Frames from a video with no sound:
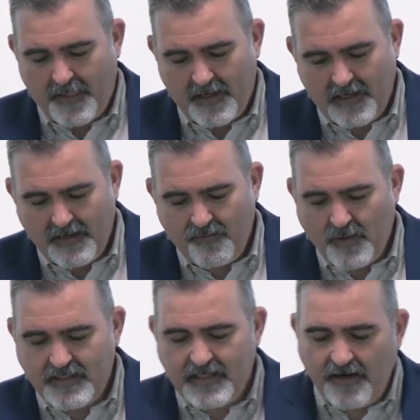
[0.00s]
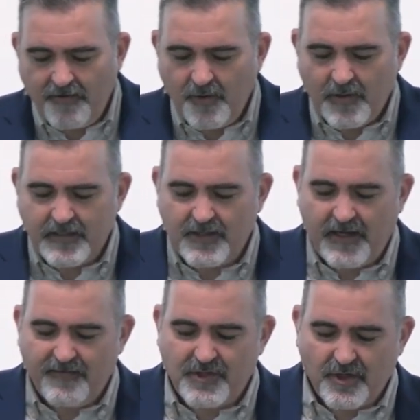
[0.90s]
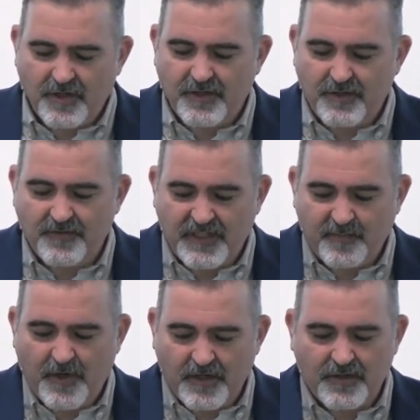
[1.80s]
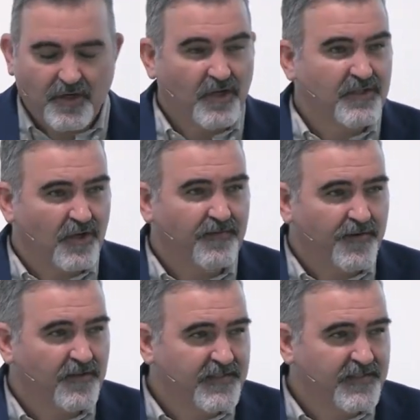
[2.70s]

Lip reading: And love wants everyone to have a chance to respond to God's offer of